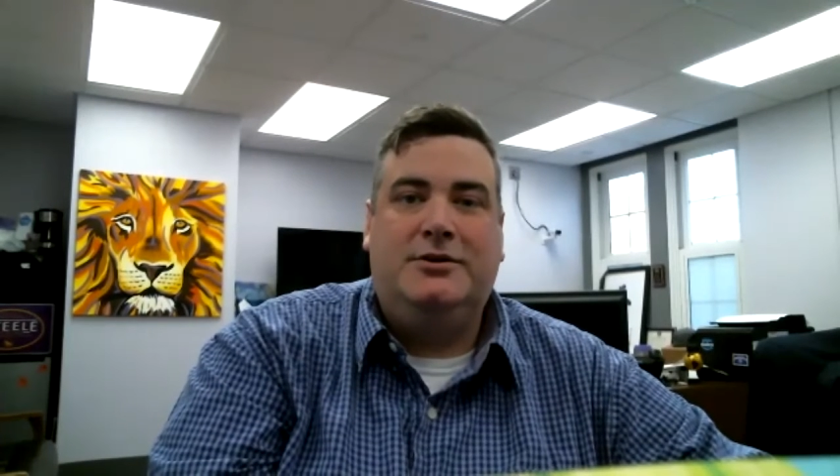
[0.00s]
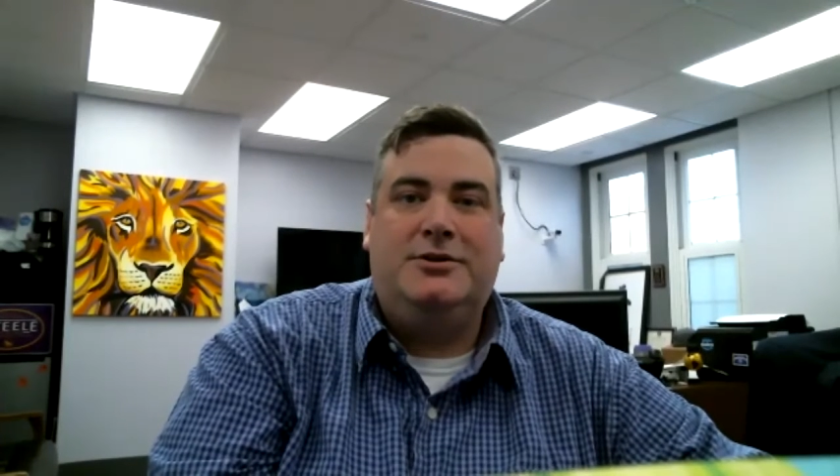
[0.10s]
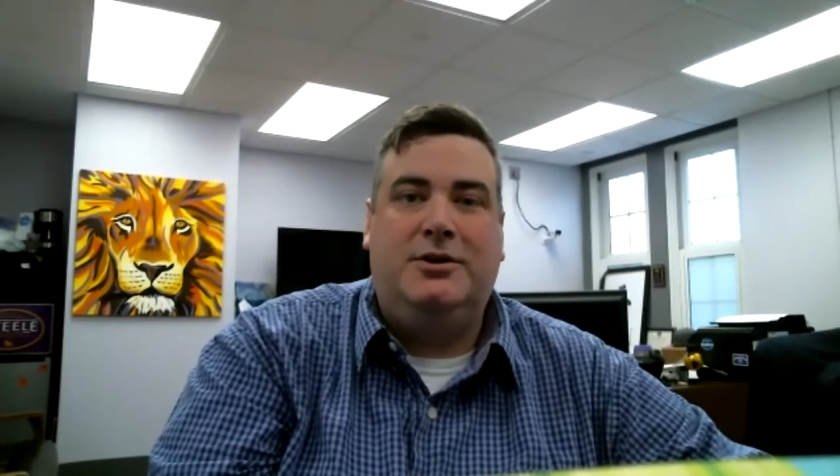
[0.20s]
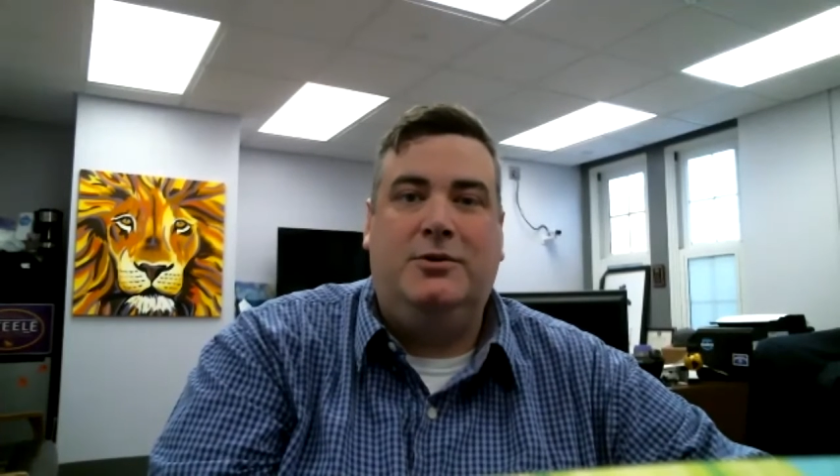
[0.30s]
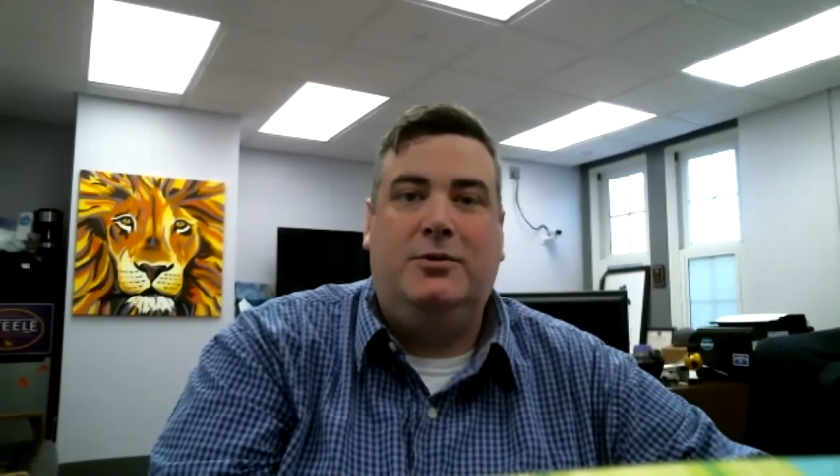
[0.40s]

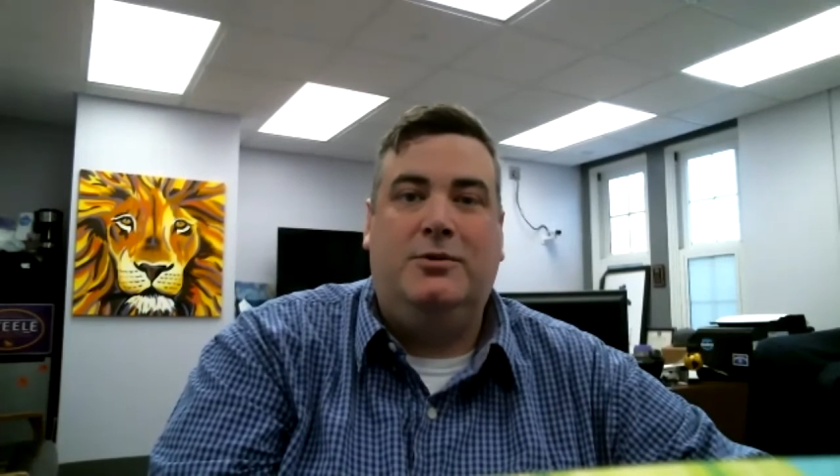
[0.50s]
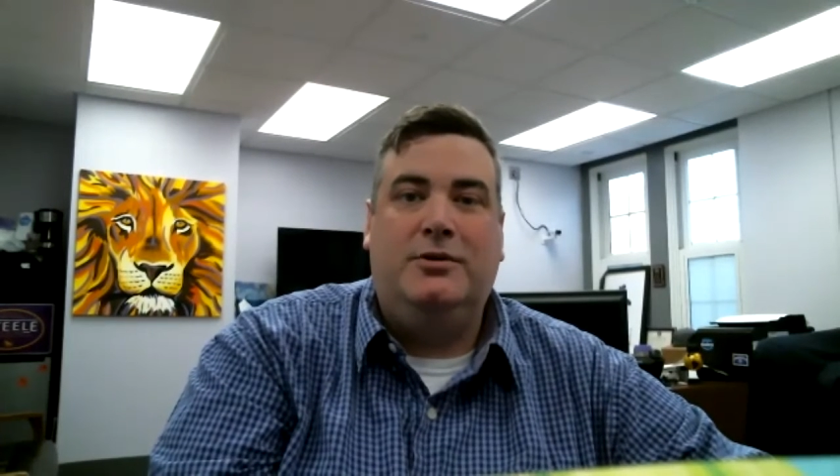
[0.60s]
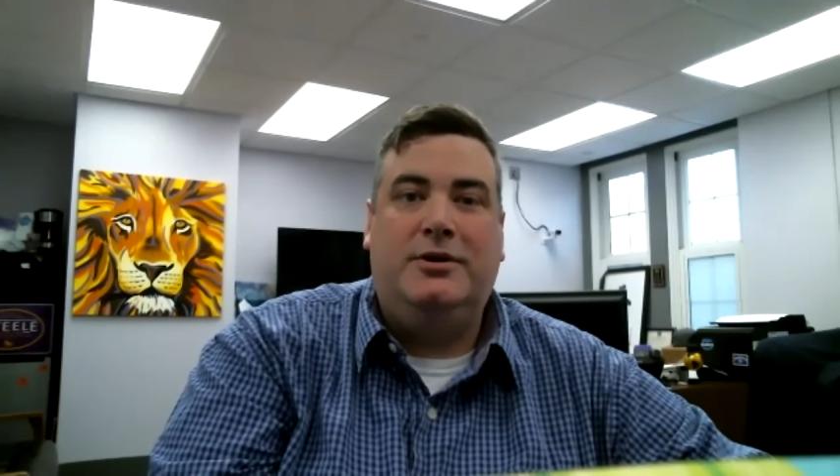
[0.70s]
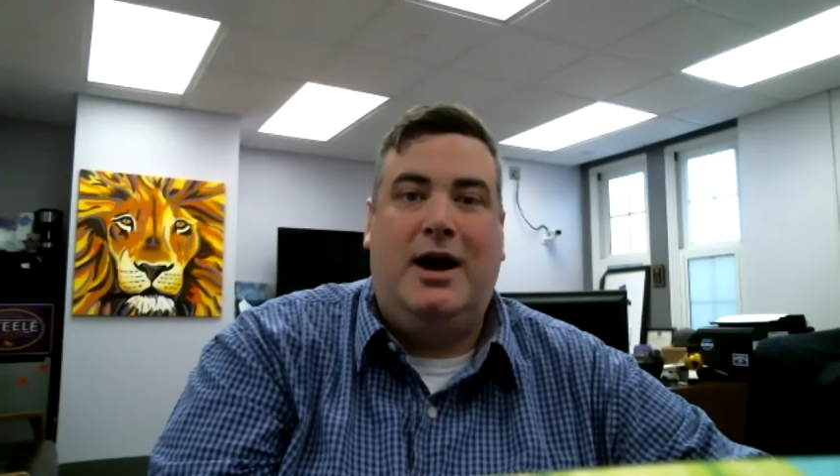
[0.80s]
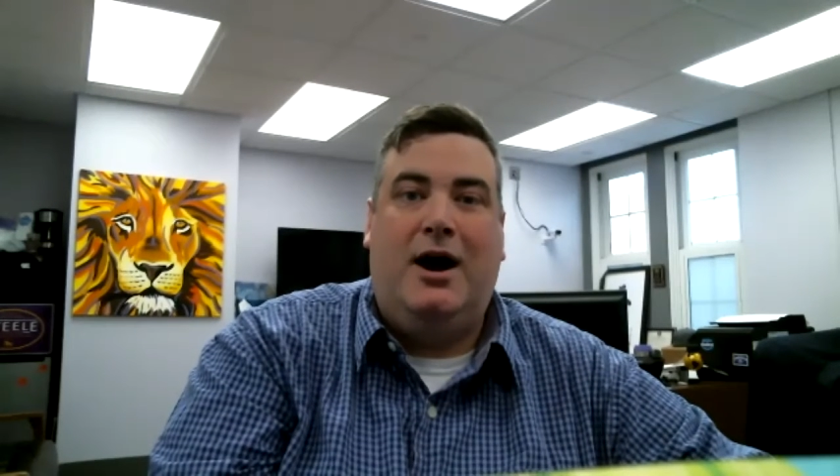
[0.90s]
to
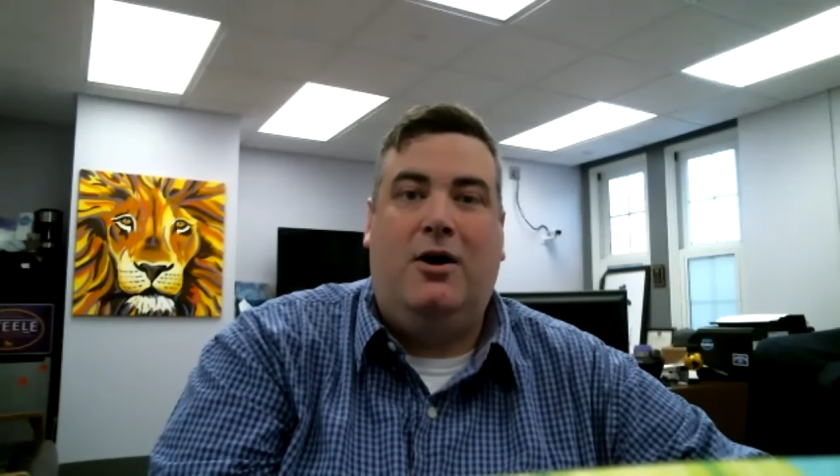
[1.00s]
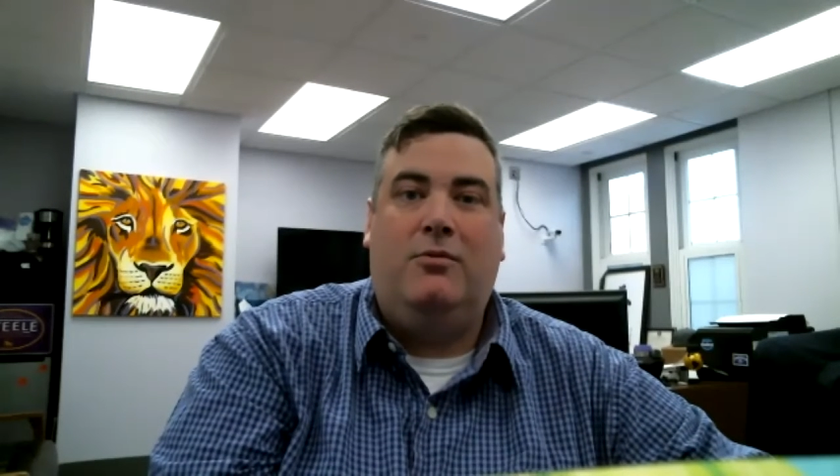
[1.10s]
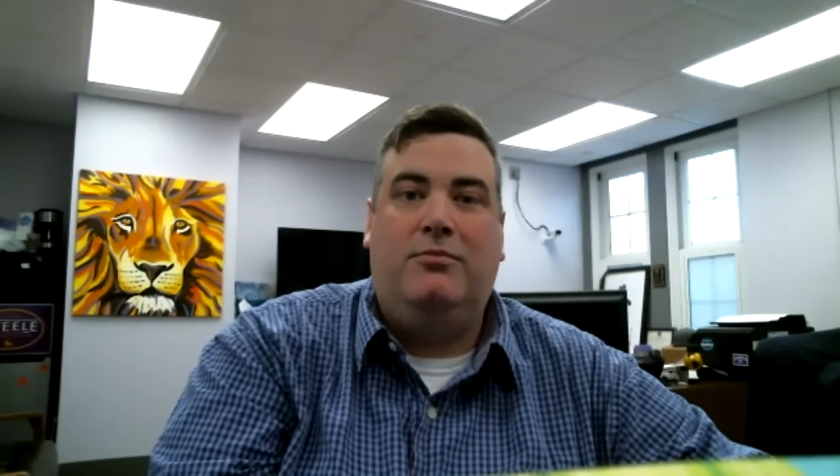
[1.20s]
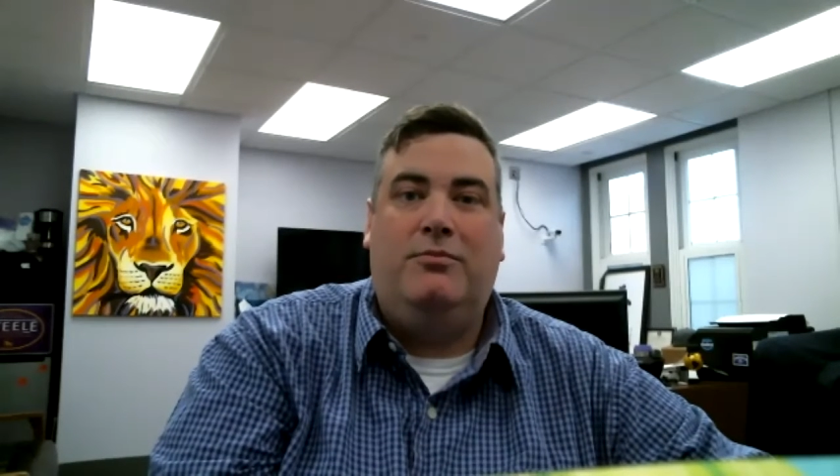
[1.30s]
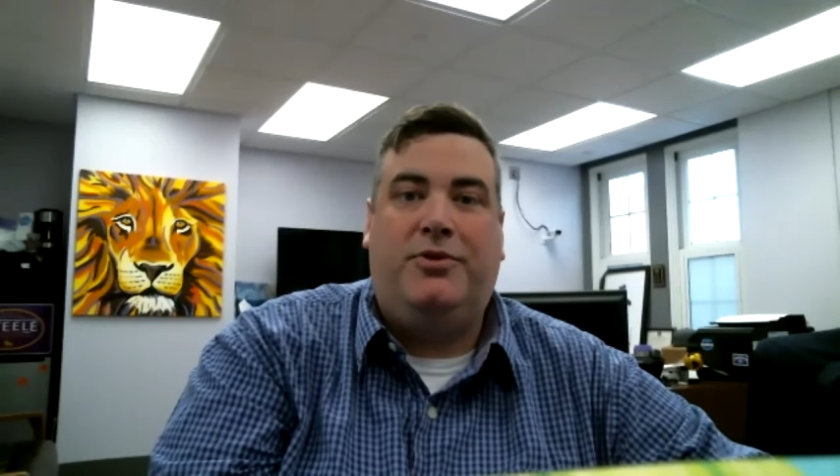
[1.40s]
now
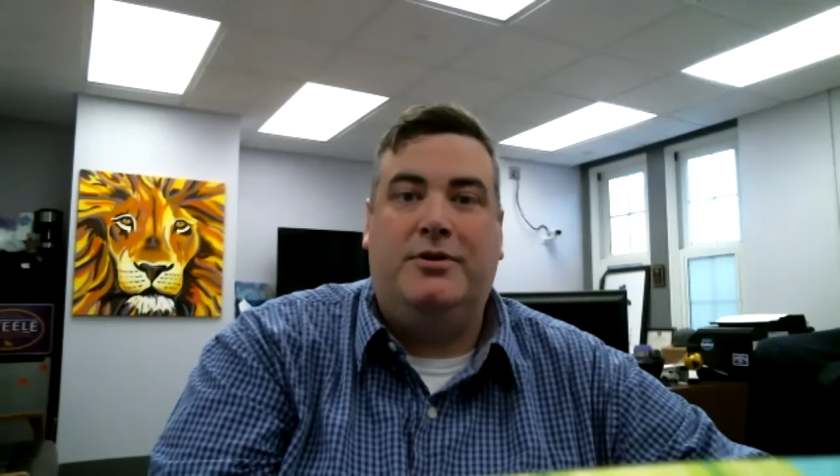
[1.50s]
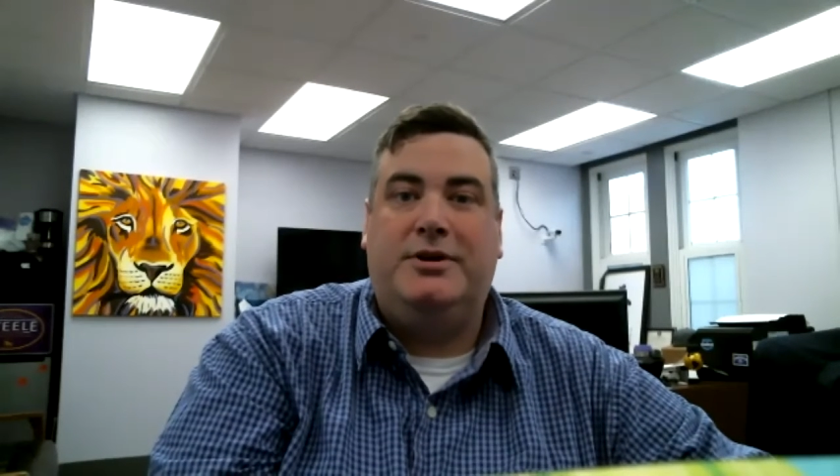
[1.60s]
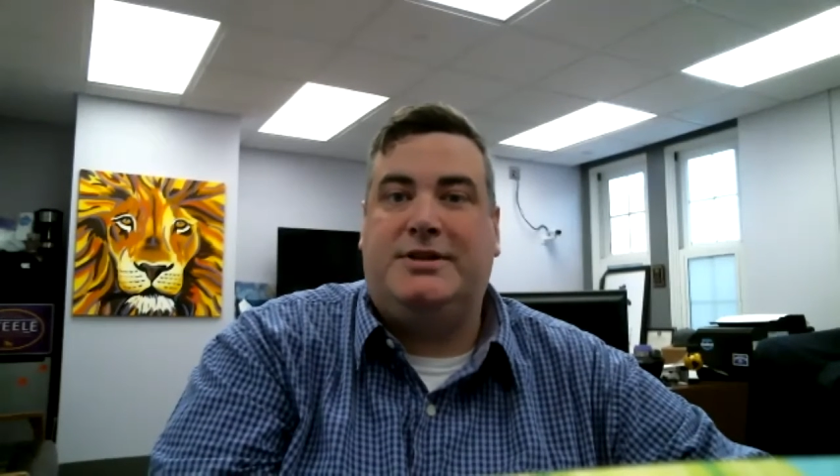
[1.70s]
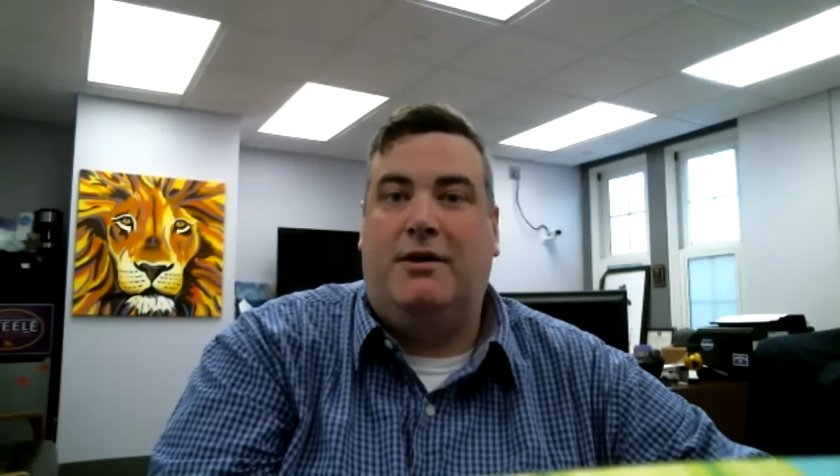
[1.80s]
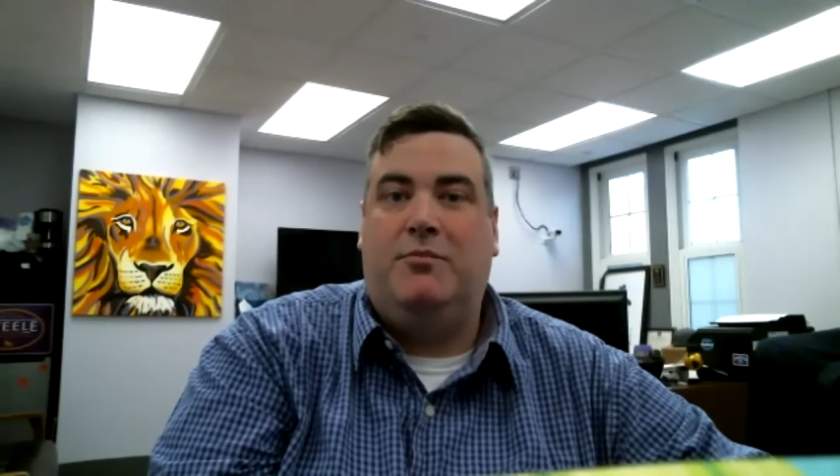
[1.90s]

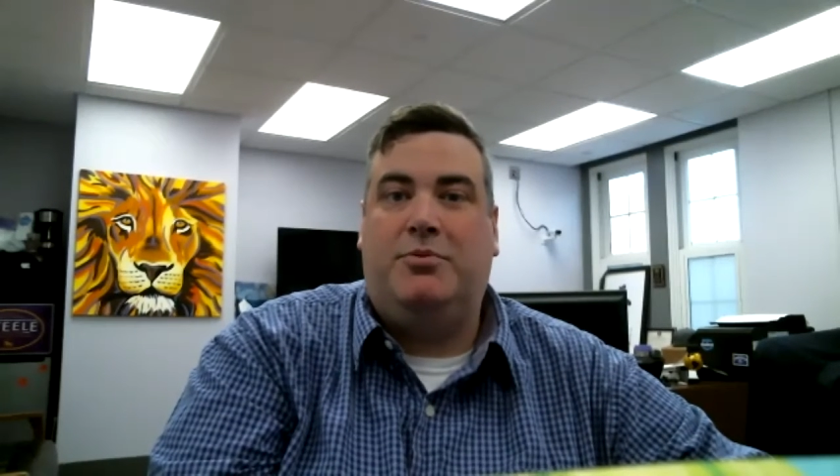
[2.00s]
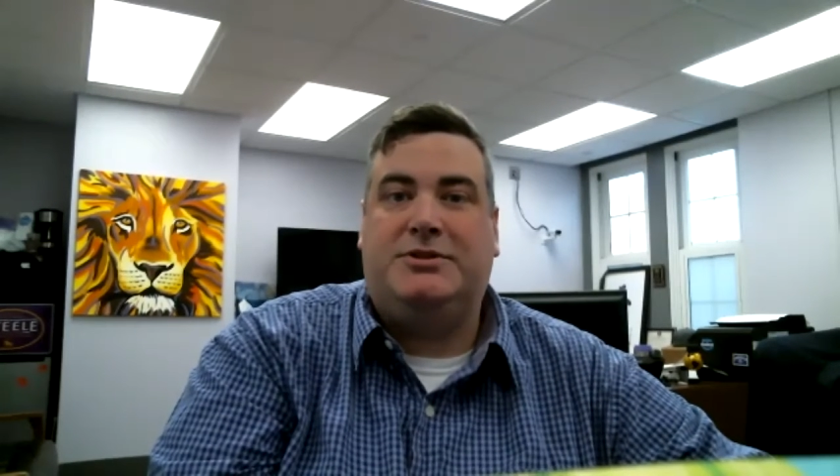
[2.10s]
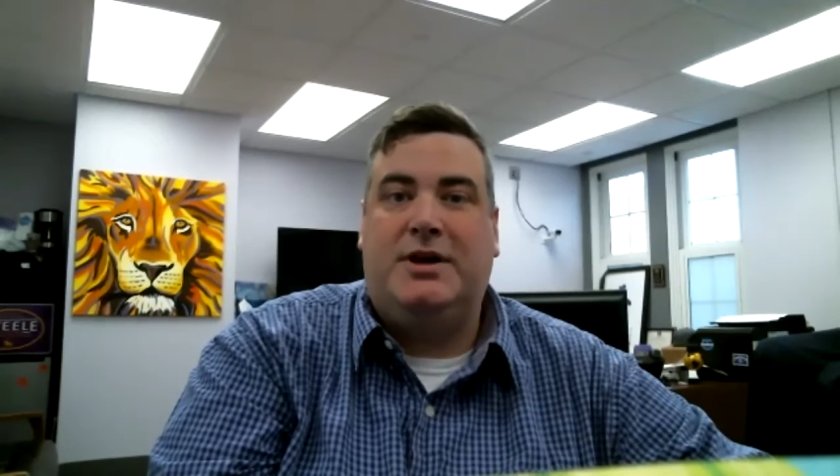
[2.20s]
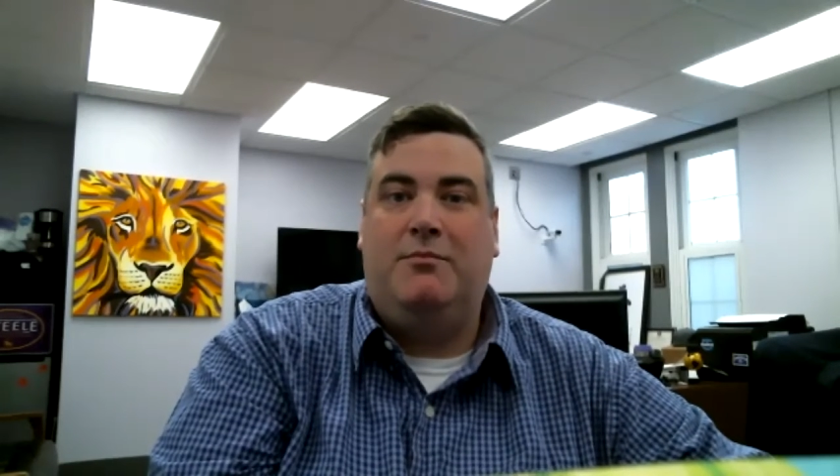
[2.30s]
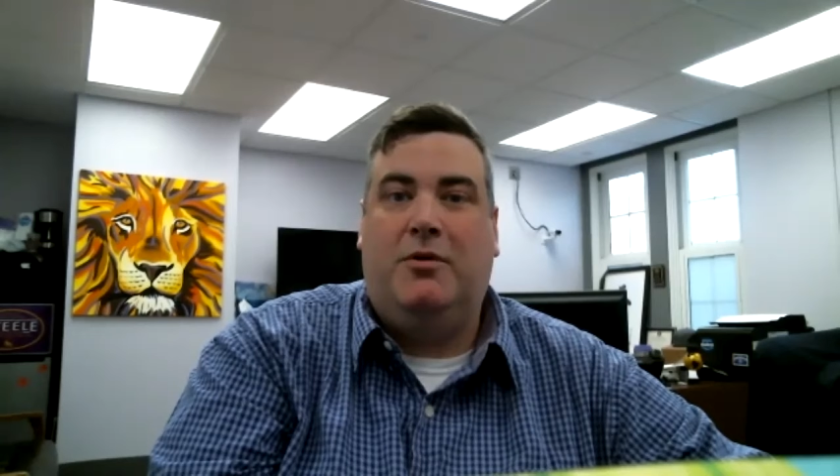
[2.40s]
37%